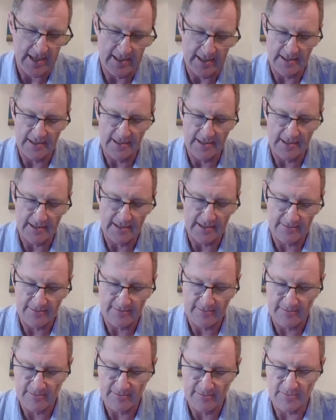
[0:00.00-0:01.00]
And then
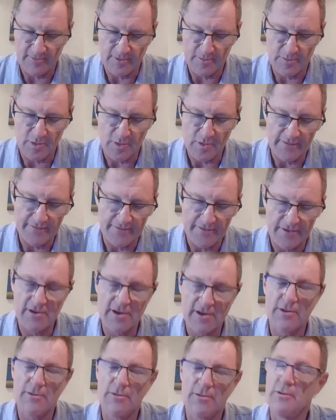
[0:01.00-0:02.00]
when my wife
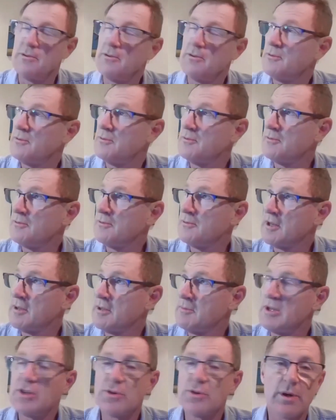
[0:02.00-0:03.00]
and I were
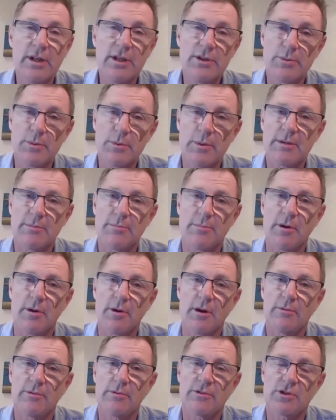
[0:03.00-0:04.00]
in our mid-20s, we went to
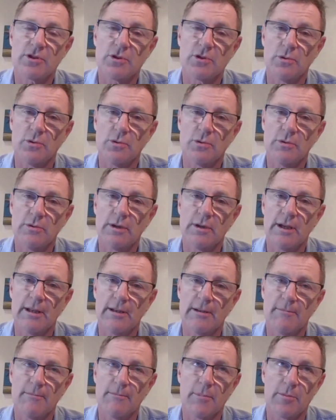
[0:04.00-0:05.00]
Bible school
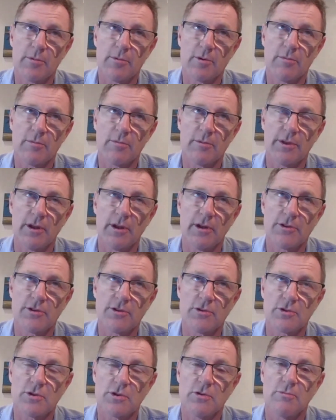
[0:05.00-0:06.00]
and Bible
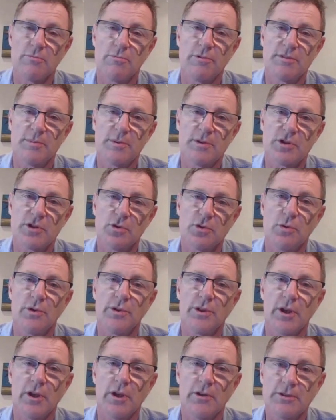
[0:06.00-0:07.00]
theological school, Brisbane
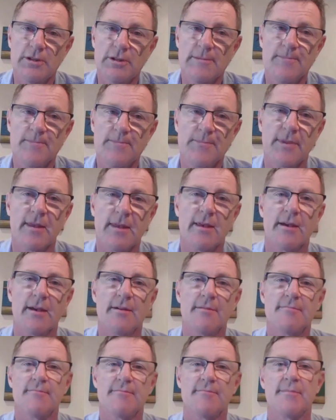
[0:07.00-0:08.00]
School of Theology,
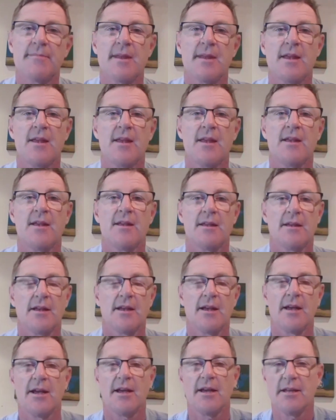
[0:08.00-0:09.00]

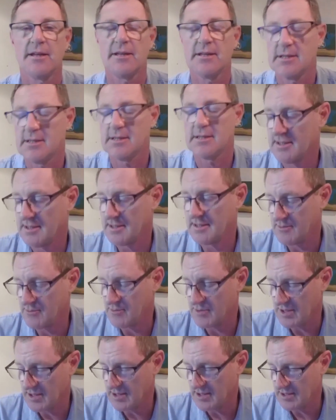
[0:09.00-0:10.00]
and
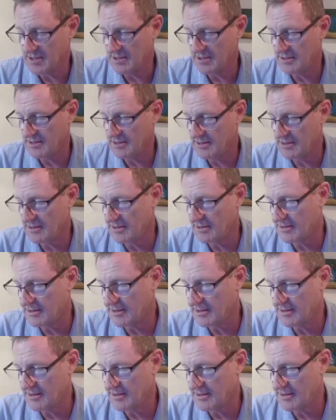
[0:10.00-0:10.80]
we